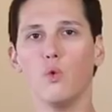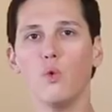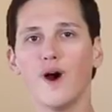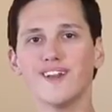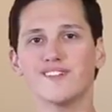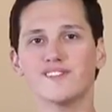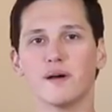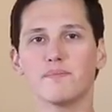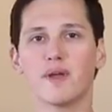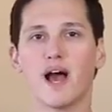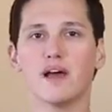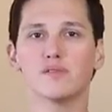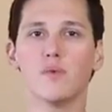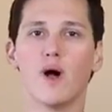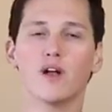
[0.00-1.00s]
What is up,
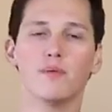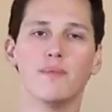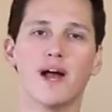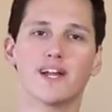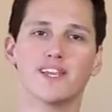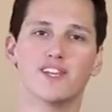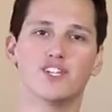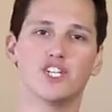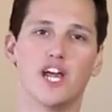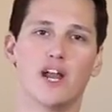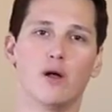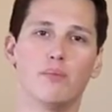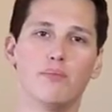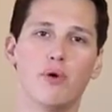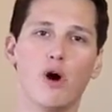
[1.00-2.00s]
guys? Welcome back to the
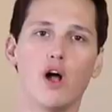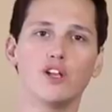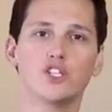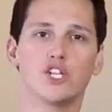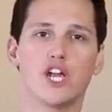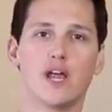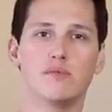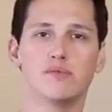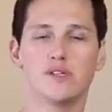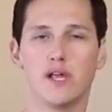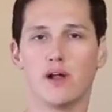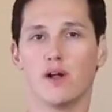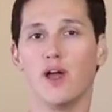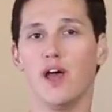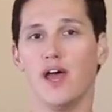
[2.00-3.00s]
channel. Paul James
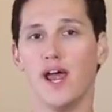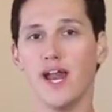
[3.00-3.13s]
here.